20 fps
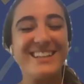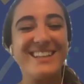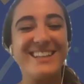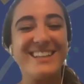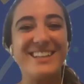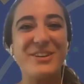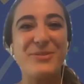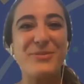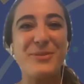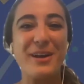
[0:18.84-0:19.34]

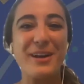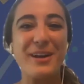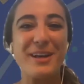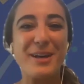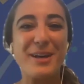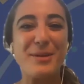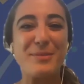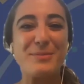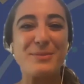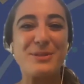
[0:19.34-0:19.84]

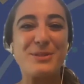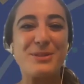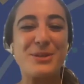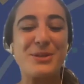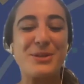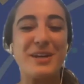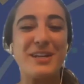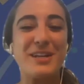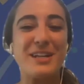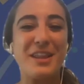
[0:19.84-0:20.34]
Welcome to
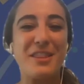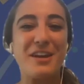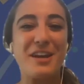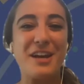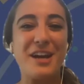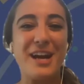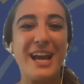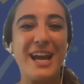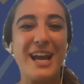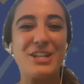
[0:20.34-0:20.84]
another
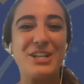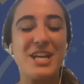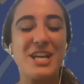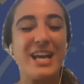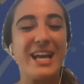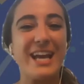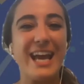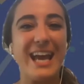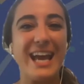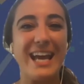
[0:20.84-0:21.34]

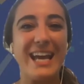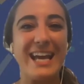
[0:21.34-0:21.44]
HAA